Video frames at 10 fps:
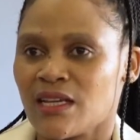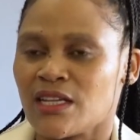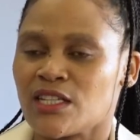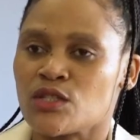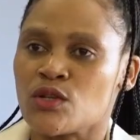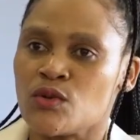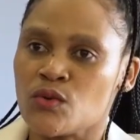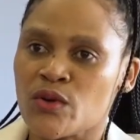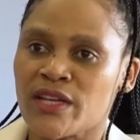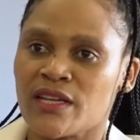it is
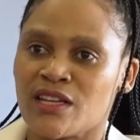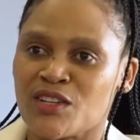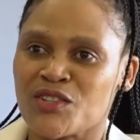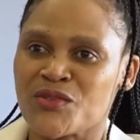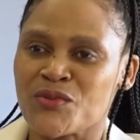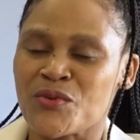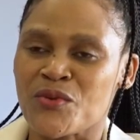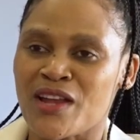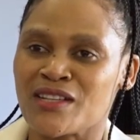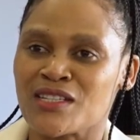looking to
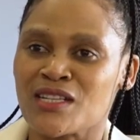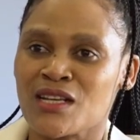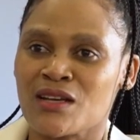grant